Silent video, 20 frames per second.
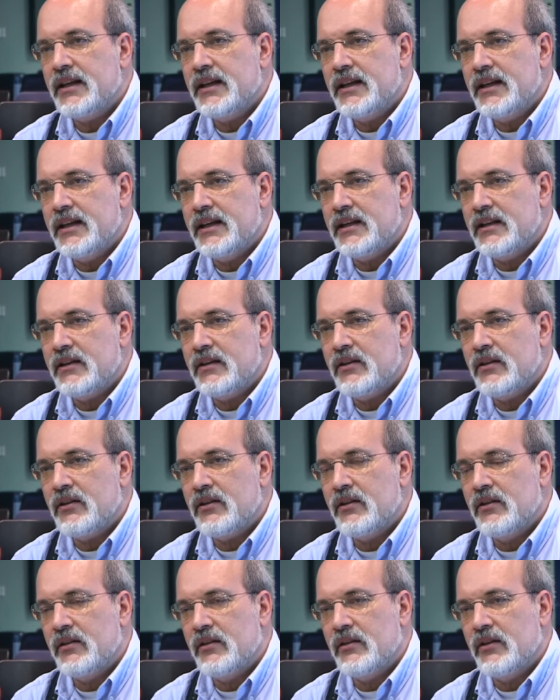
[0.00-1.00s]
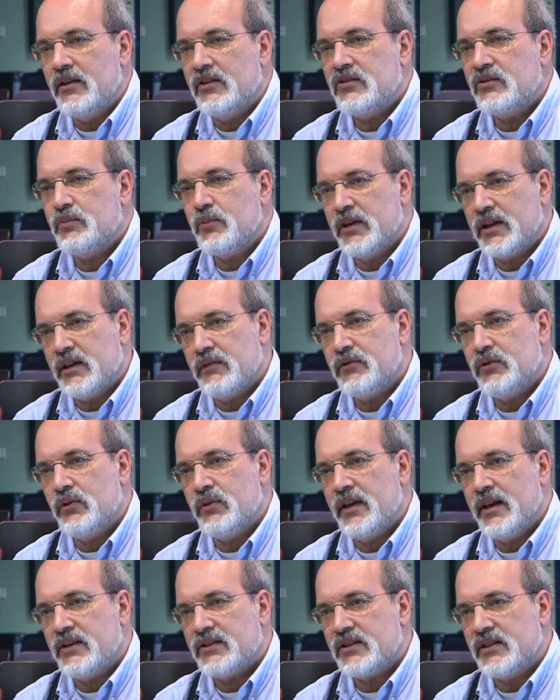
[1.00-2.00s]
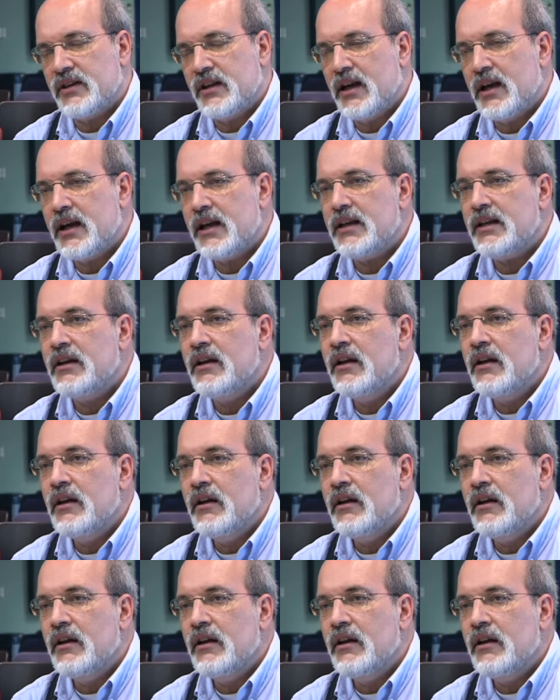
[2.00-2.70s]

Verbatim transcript: in the spring of 2009,